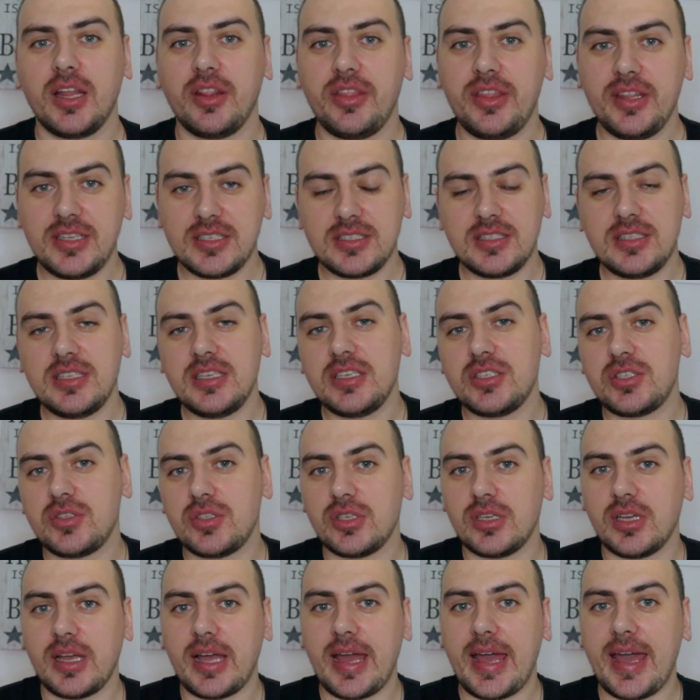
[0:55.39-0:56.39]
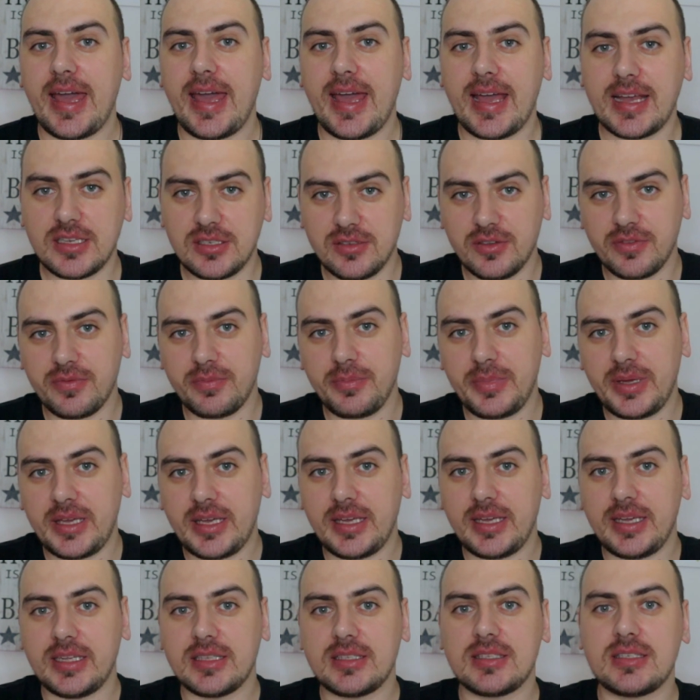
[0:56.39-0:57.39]
This dish, as of
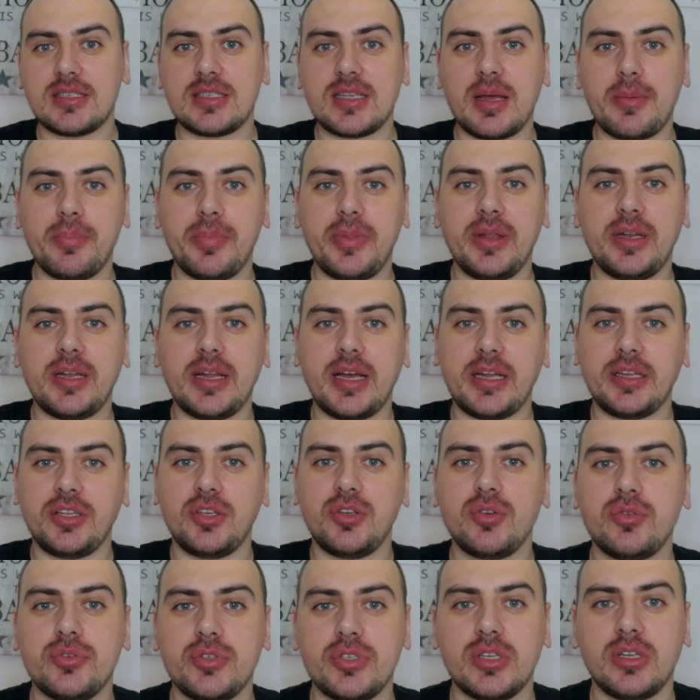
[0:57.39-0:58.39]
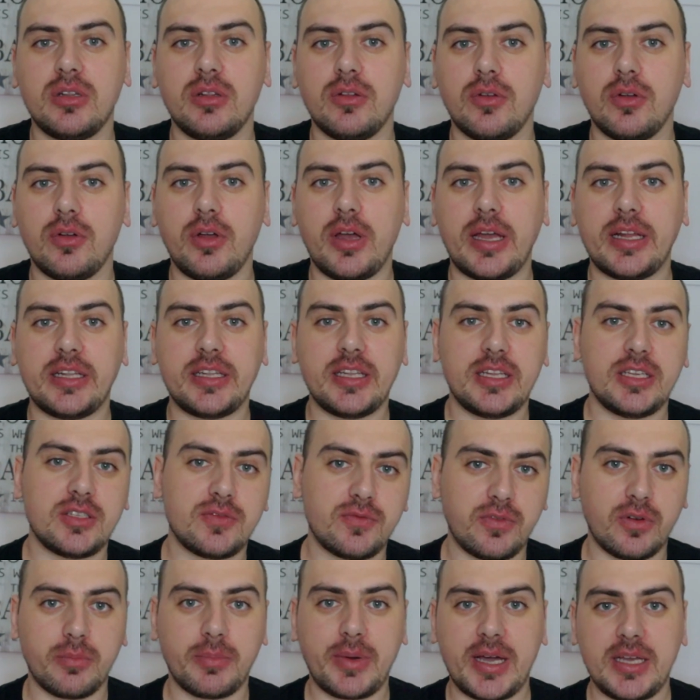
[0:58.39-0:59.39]
me, it's something unusual, at
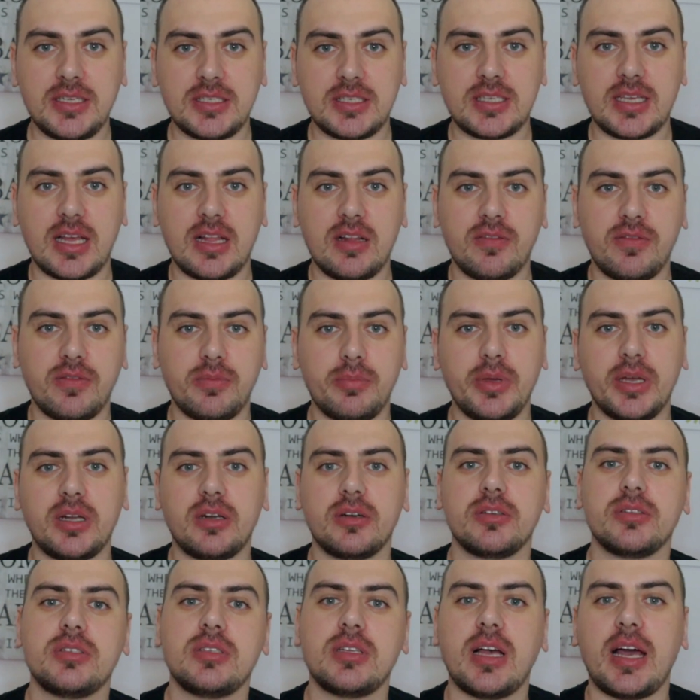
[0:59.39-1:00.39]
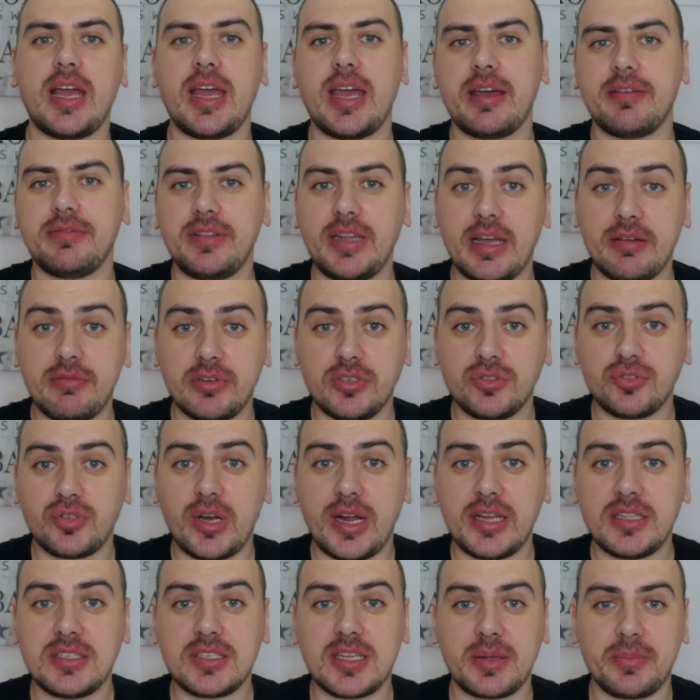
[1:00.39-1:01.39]
least for myself, because I have never tried